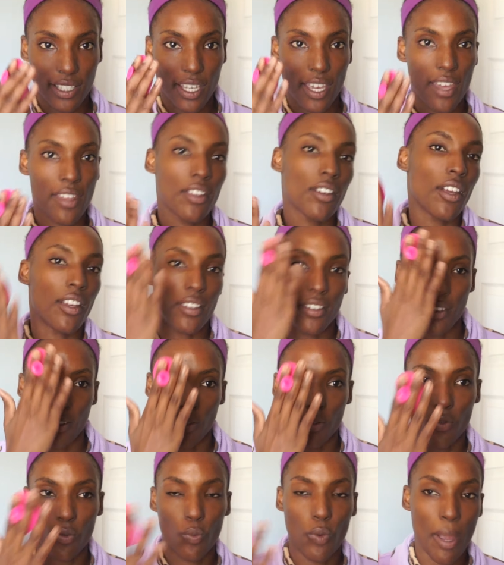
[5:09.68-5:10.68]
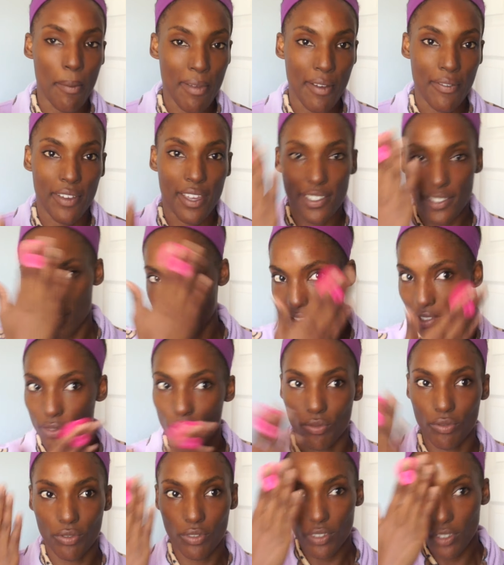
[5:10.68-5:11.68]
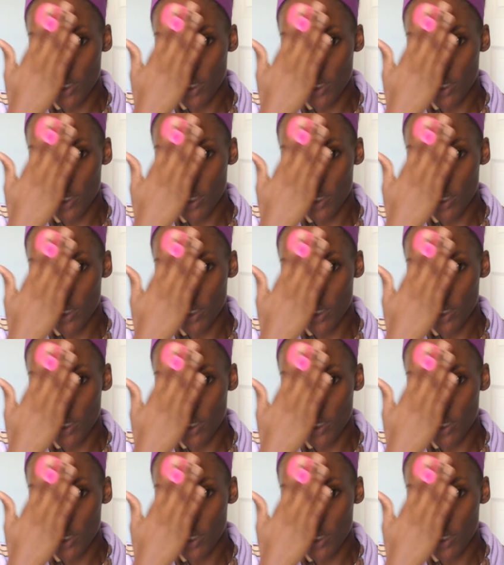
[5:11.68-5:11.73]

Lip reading: together and wet my face, and then,